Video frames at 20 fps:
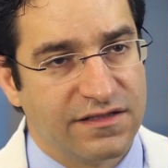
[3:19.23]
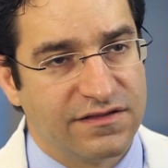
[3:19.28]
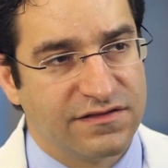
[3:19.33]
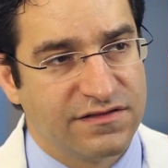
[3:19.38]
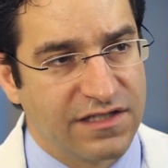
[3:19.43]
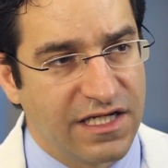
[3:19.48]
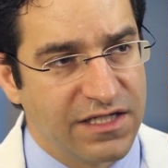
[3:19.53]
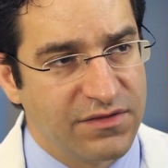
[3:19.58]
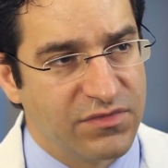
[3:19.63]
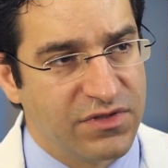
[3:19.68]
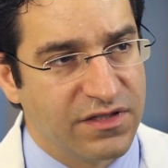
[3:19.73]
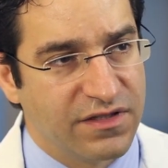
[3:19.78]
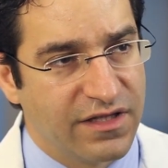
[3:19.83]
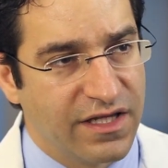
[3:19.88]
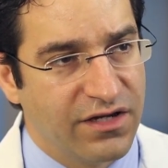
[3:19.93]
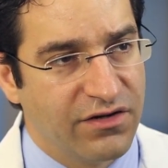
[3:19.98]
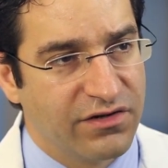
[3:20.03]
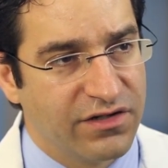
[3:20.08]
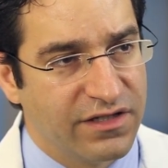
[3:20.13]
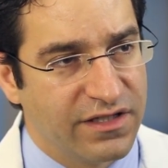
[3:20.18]
at Siteman
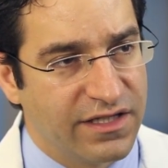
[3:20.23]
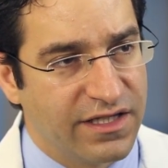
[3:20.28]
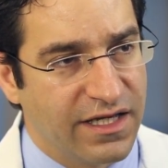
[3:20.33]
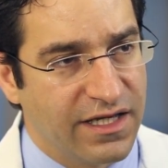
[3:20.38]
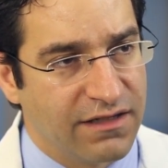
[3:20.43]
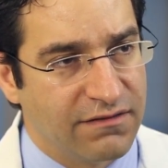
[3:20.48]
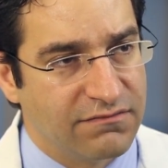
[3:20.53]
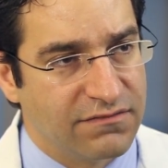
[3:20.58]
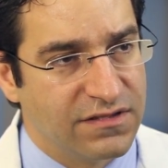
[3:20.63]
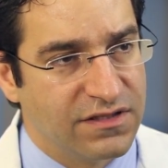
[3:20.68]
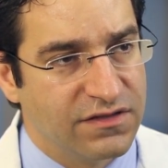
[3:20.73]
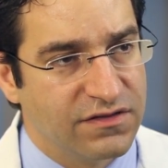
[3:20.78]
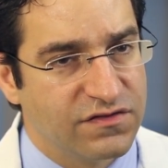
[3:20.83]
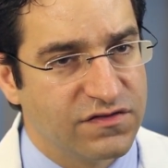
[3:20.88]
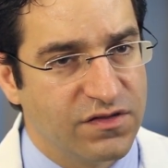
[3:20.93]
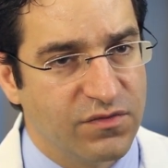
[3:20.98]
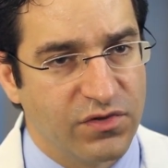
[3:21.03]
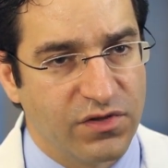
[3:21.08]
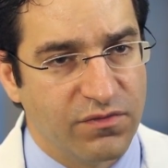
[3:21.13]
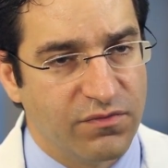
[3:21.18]
they are going to get
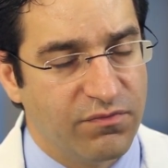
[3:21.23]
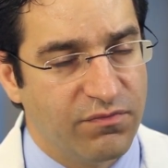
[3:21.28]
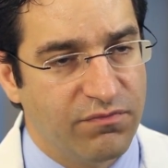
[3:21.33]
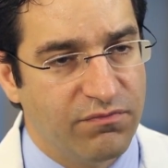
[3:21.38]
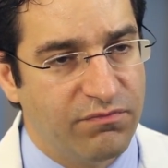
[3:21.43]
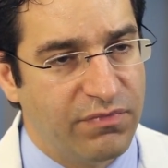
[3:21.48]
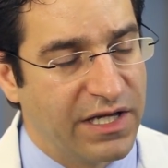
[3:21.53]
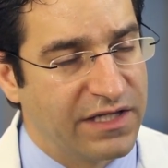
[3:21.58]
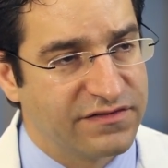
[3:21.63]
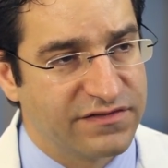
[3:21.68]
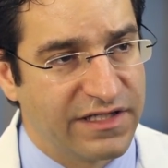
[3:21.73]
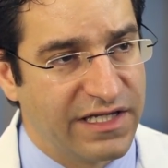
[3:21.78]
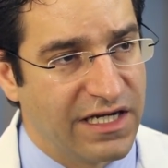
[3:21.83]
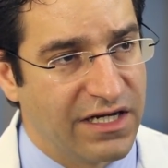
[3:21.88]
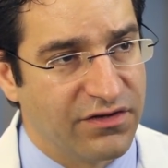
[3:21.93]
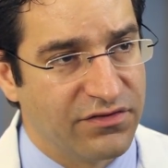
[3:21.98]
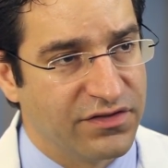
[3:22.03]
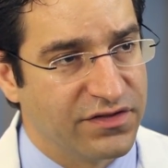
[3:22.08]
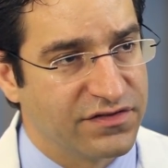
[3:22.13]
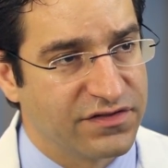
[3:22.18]
some of the best
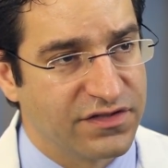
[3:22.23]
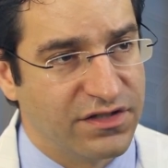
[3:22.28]
care in this